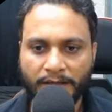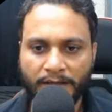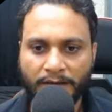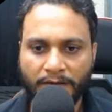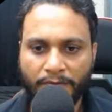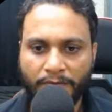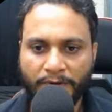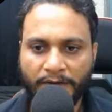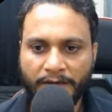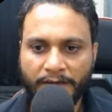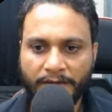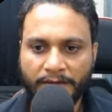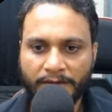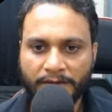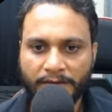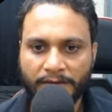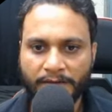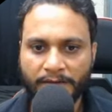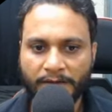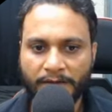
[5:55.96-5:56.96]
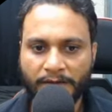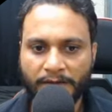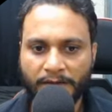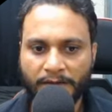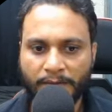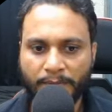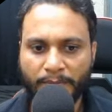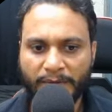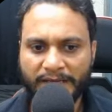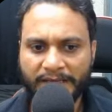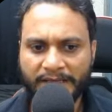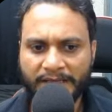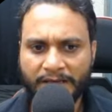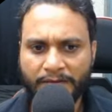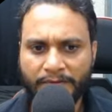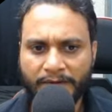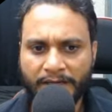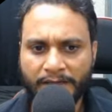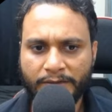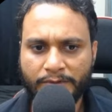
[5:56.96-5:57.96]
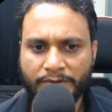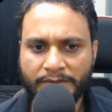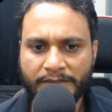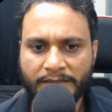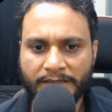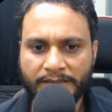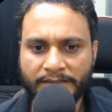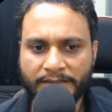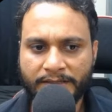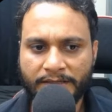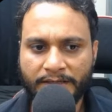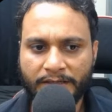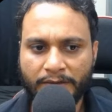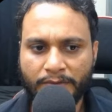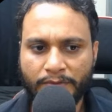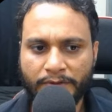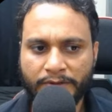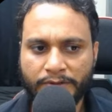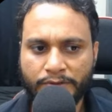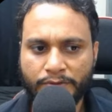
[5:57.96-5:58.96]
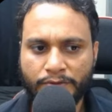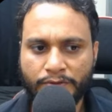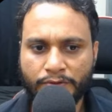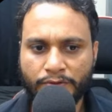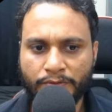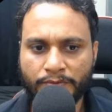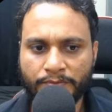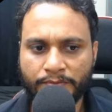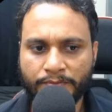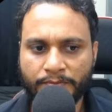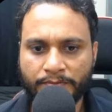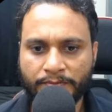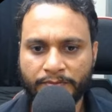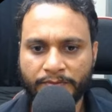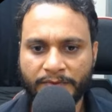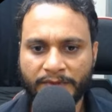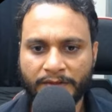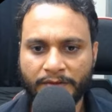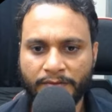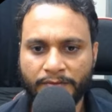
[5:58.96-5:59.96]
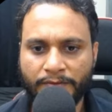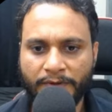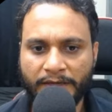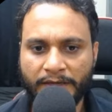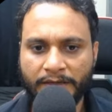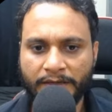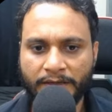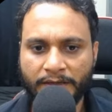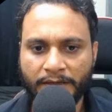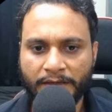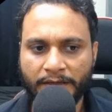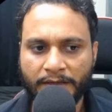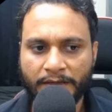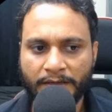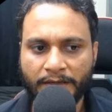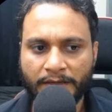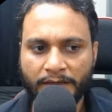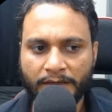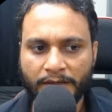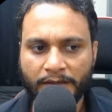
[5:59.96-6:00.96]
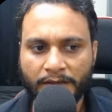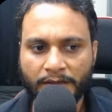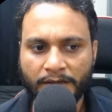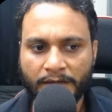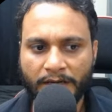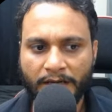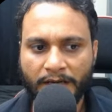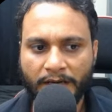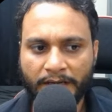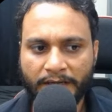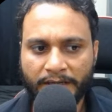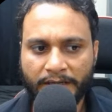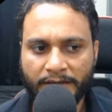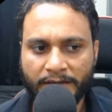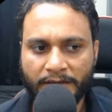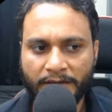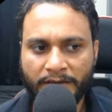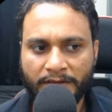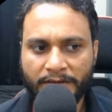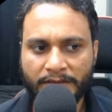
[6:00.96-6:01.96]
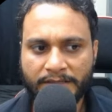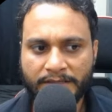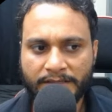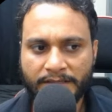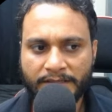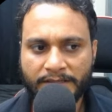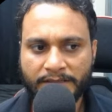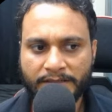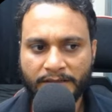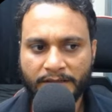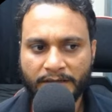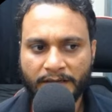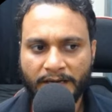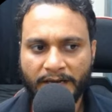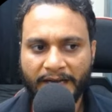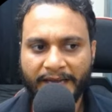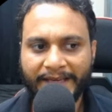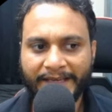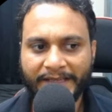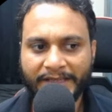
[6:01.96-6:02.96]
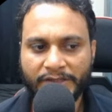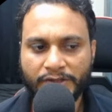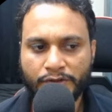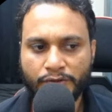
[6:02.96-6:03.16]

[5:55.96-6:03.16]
where my K value is, let's say, equals to 2. Fine. Again, in this case, I can